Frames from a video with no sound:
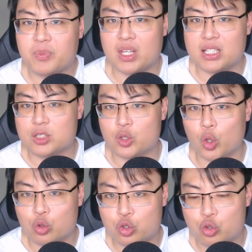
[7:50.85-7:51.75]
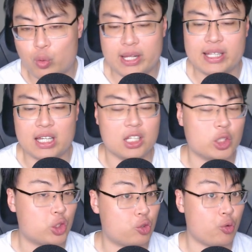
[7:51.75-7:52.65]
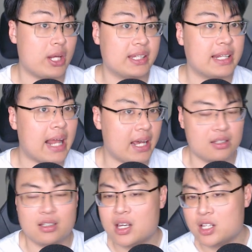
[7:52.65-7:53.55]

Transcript: it just goes straight in a straight line.